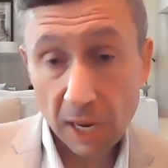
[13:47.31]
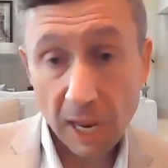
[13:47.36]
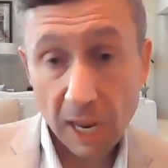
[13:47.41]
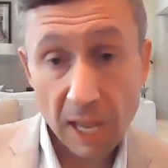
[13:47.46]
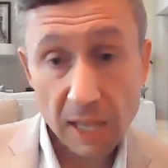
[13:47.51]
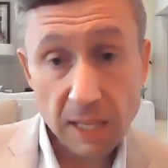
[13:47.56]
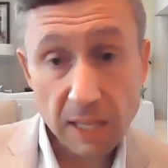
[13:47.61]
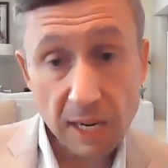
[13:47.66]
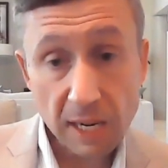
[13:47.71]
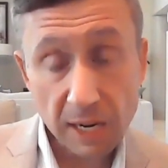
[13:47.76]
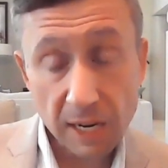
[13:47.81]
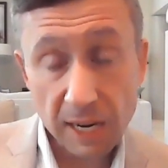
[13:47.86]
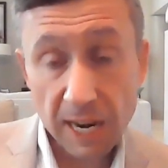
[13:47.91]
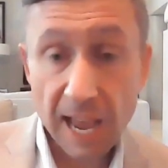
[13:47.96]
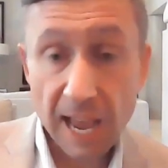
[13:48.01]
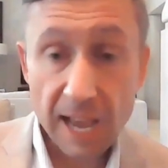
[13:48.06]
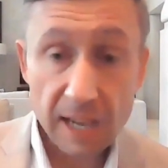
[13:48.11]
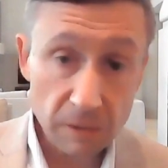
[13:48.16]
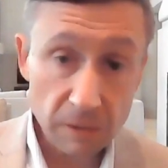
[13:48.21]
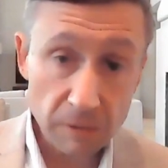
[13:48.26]
and then
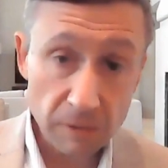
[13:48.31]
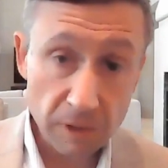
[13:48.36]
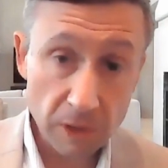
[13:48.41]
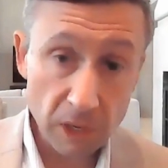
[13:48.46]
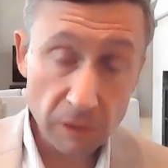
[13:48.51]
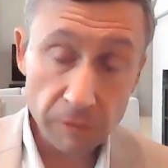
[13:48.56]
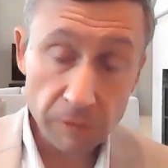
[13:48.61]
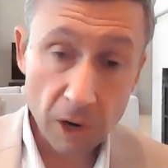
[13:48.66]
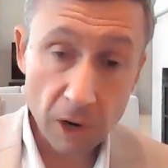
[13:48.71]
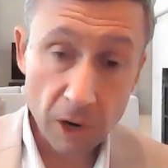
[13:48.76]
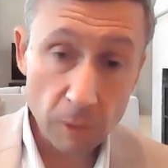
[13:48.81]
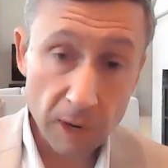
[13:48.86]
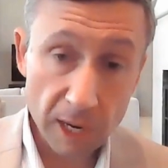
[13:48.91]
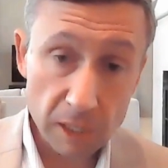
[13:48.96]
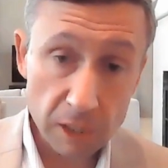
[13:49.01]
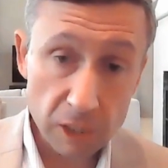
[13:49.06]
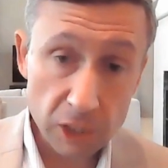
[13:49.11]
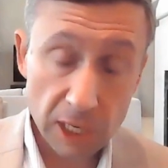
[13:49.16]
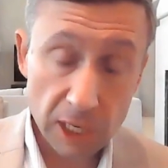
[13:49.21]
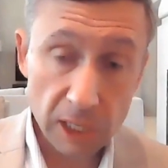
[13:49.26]
enact a very far-right
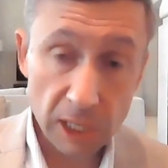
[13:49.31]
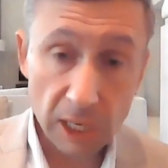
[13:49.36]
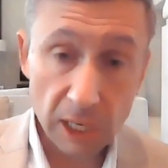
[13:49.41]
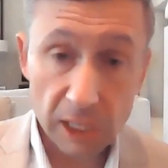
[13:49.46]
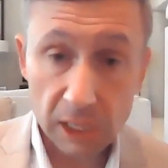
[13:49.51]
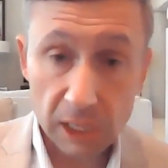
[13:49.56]
agenda.